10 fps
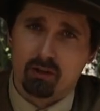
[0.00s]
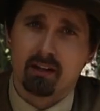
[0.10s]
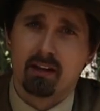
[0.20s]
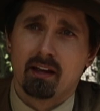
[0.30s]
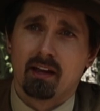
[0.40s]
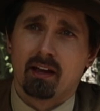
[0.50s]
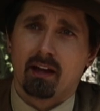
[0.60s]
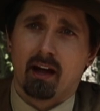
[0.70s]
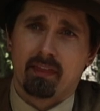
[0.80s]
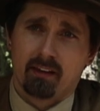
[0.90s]
it,
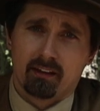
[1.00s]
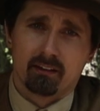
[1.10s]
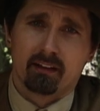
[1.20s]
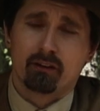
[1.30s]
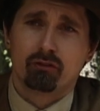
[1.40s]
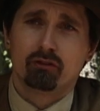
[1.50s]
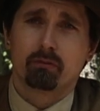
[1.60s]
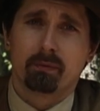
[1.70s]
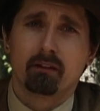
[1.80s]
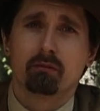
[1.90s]
I think it allows you to
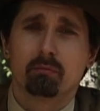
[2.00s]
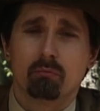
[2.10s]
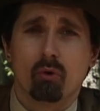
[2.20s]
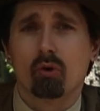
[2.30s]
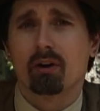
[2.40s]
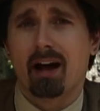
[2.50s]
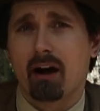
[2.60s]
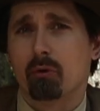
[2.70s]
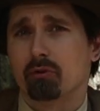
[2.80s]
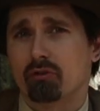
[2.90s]
spend more
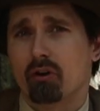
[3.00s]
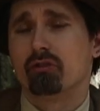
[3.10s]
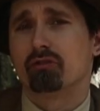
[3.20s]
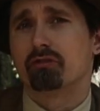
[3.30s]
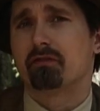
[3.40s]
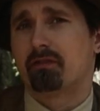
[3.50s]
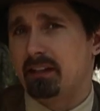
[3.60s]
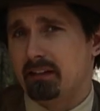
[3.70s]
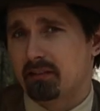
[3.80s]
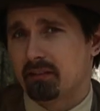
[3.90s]
hours on your
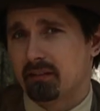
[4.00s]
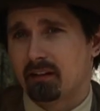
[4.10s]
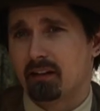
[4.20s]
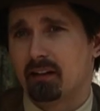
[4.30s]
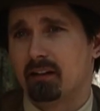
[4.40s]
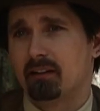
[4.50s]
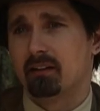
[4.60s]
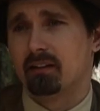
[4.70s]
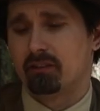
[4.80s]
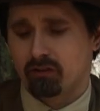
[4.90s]
feet, and
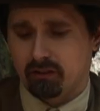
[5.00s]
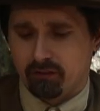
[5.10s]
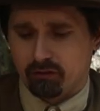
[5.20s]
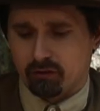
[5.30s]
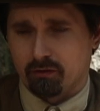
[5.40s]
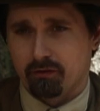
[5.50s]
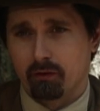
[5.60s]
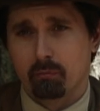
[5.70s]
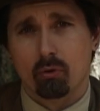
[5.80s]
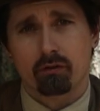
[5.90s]
it just gives your
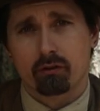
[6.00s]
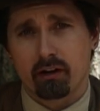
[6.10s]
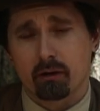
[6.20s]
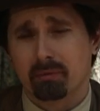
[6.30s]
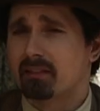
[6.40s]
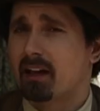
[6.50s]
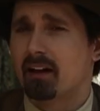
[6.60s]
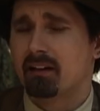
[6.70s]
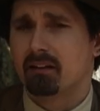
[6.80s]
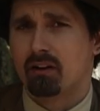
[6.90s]
foot more of a cradle. But
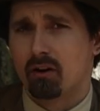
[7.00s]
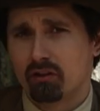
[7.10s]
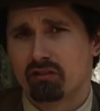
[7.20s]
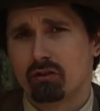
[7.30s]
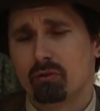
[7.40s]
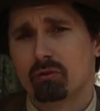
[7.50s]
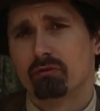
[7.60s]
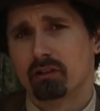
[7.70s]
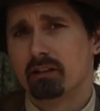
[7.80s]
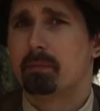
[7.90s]
that also
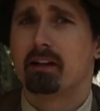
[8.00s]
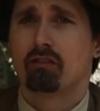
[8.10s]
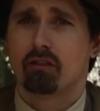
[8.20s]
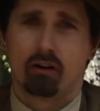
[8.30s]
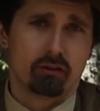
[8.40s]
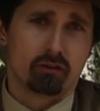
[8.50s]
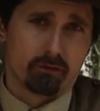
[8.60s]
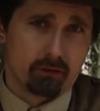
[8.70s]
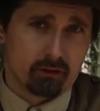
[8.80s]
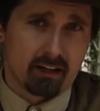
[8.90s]
really depends on your
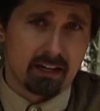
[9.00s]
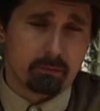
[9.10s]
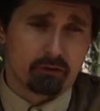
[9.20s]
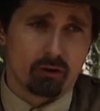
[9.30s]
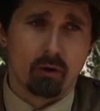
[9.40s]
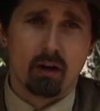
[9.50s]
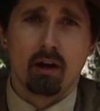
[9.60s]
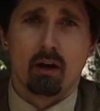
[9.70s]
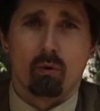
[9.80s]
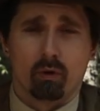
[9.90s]
foot type. So
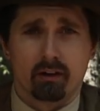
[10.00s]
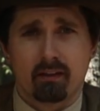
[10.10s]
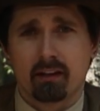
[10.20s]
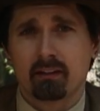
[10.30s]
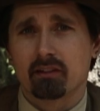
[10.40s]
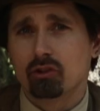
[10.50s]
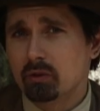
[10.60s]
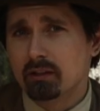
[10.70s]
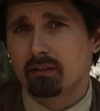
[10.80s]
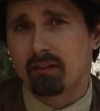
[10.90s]
one of the things that
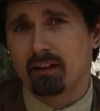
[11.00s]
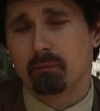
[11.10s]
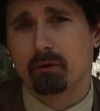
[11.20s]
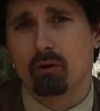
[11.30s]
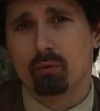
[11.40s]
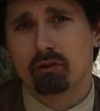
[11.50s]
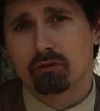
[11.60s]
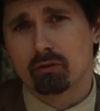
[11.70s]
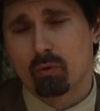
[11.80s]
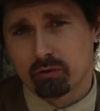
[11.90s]
you need to think about when
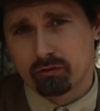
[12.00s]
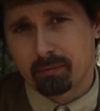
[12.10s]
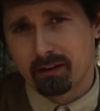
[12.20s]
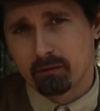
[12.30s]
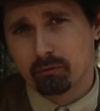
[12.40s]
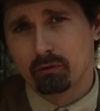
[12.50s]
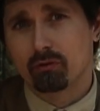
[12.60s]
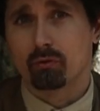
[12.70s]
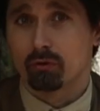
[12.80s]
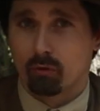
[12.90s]
you're ordering a pair of
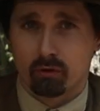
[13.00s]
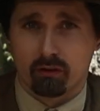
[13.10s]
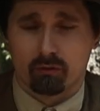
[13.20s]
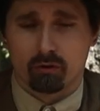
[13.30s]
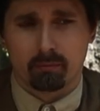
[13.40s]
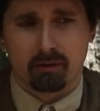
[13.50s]
boots or going to the store to